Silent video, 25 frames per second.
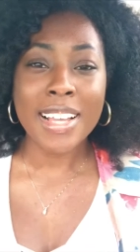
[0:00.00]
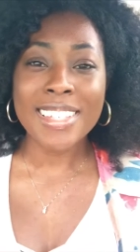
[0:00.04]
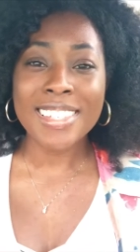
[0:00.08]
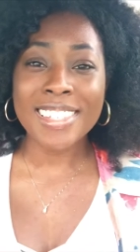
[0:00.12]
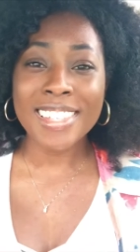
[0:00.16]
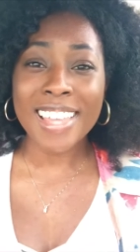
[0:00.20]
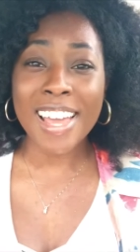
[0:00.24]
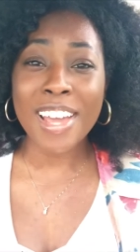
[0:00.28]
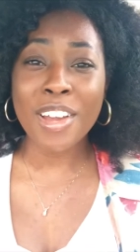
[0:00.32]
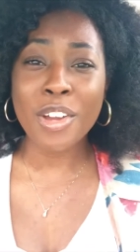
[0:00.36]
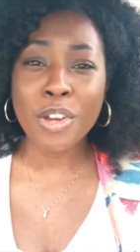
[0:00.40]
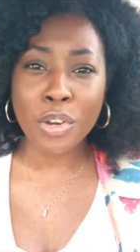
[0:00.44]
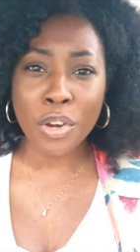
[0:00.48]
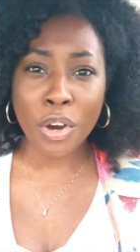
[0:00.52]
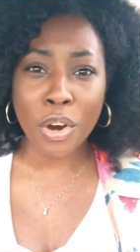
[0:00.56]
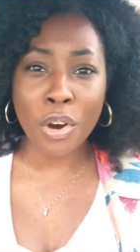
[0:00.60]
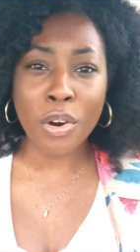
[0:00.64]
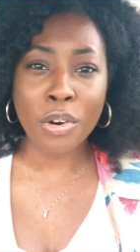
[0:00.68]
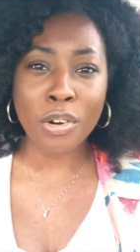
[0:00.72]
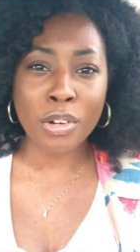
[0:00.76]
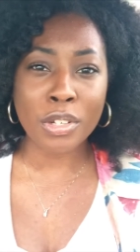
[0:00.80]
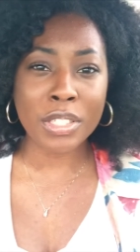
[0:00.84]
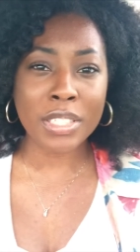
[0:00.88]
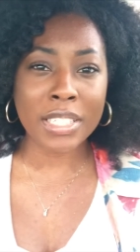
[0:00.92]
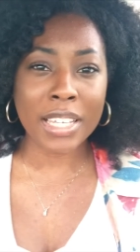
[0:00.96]
Set
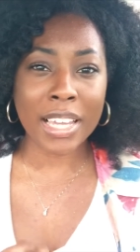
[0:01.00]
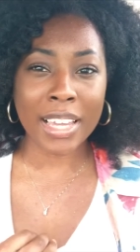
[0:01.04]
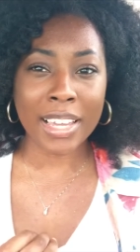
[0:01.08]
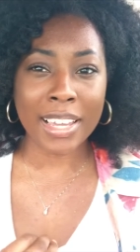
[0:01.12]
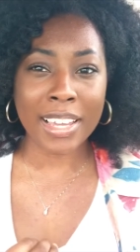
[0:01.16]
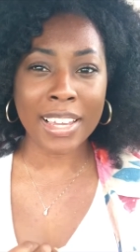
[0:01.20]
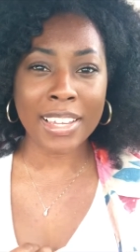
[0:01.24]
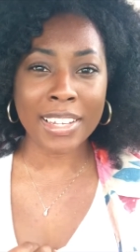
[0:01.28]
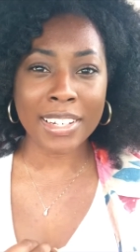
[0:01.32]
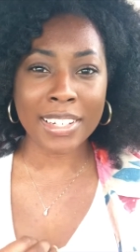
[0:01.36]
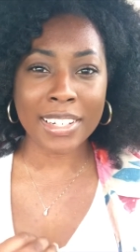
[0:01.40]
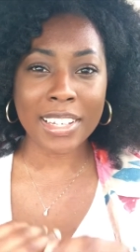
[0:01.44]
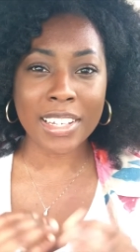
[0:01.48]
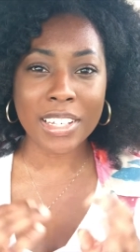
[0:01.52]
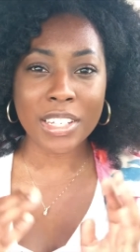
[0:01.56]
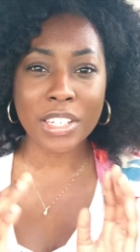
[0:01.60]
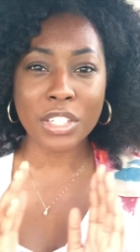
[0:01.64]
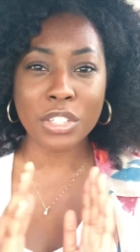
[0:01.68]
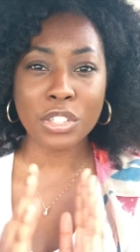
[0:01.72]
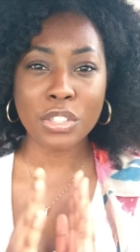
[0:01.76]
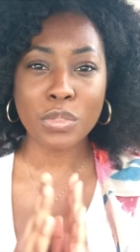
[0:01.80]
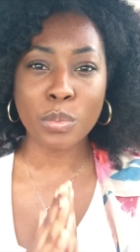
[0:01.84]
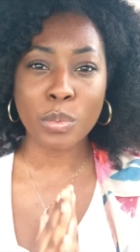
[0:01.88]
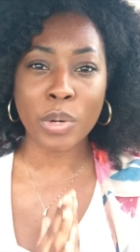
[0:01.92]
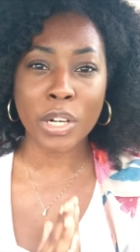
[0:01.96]
goals and
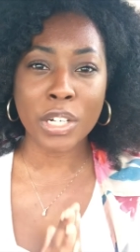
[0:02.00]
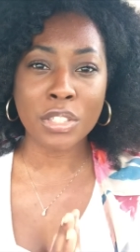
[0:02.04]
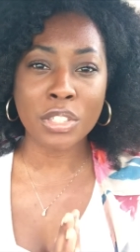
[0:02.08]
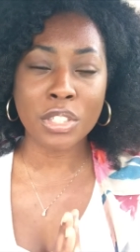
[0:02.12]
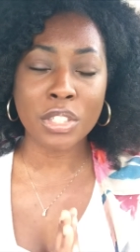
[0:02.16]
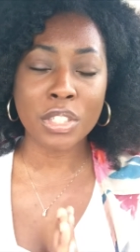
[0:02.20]
work